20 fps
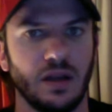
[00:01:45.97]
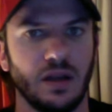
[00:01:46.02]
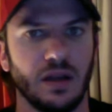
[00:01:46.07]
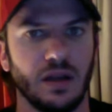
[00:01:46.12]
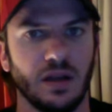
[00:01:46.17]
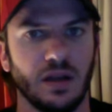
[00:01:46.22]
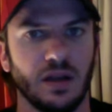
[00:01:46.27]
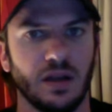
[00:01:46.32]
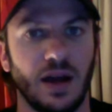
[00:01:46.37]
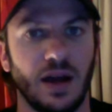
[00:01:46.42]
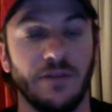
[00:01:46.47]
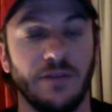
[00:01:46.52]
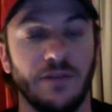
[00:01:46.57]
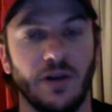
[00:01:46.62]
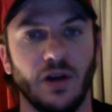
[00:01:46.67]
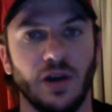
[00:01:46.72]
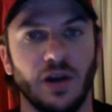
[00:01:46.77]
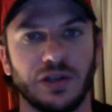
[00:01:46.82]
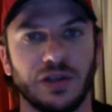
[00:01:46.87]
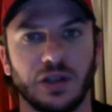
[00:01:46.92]
I've
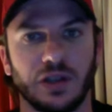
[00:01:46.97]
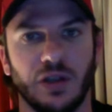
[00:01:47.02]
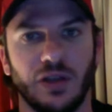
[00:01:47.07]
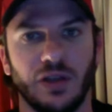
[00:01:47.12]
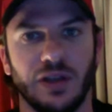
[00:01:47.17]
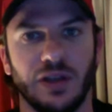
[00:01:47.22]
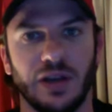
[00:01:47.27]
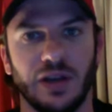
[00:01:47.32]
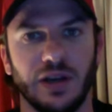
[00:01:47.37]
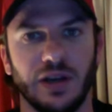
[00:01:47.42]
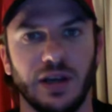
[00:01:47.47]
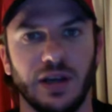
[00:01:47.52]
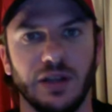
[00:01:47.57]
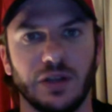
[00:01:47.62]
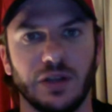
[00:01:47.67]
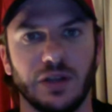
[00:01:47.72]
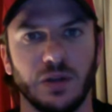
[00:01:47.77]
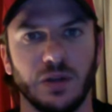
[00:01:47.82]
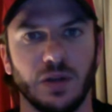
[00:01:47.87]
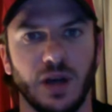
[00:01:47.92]
heard it's a good theory
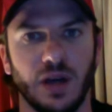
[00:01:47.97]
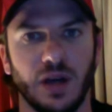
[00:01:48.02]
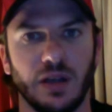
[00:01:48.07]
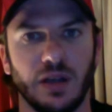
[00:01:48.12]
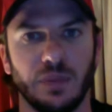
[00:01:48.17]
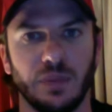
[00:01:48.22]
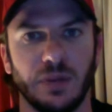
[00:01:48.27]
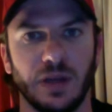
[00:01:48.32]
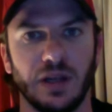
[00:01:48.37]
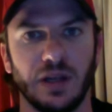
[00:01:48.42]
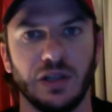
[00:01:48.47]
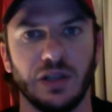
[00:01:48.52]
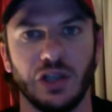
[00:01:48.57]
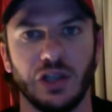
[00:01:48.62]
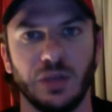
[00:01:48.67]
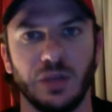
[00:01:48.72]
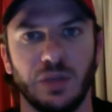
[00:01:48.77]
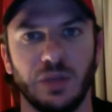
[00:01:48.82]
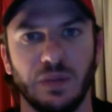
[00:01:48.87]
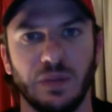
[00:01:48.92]
to you play a
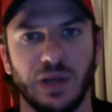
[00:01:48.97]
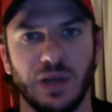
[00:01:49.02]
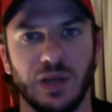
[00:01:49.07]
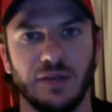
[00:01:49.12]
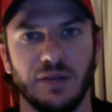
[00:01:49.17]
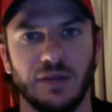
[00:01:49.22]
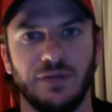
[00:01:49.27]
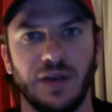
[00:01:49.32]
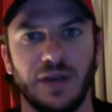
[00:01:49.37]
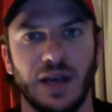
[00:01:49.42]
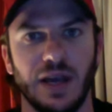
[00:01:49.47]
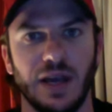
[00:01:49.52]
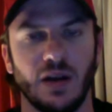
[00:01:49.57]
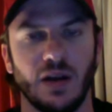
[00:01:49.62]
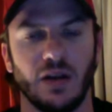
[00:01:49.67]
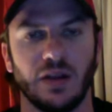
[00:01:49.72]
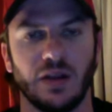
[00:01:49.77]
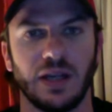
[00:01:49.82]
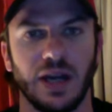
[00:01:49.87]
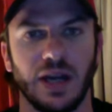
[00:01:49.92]
GPP and fade
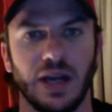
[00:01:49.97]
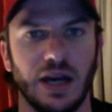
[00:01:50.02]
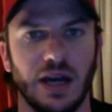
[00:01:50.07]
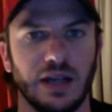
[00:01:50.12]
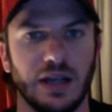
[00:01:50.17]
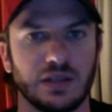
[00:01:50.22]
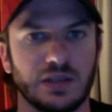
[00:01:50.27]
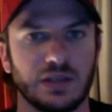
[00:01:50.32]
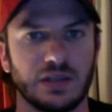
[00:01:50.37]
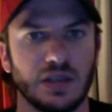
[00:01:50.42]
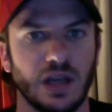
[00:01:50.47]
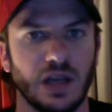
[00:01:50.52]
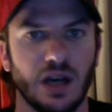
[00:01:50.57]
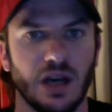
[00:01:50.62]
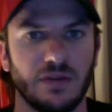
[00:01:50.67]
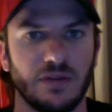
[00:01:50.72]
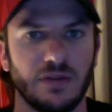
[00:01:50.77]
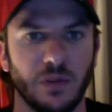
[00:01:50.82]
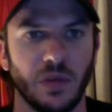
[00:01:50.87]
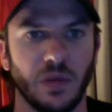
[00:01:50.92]
all the guys
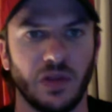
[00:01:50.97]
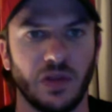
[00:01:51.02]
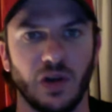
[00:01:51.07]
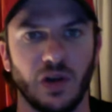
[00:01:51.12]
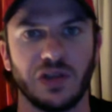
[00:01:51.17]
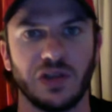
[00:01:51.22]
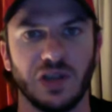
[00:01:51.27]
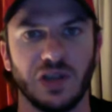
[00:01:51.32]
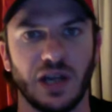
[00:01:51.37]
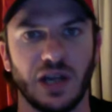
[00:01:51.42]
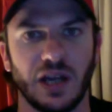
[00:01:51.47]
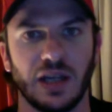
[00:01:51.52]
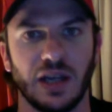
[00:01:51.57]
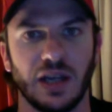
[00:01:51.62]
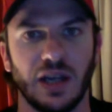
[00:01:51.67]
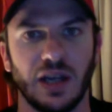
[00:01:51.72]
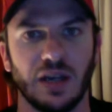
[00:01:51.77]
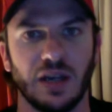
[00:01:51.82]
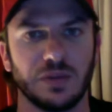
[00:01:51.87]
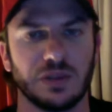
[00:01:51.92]
from the Thursday night
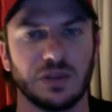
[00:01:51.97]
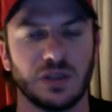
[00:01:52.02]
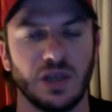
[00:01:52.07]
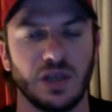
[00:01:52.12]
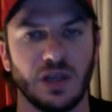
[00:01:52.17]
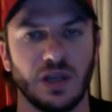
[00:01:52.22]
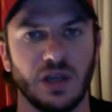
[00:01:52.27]
games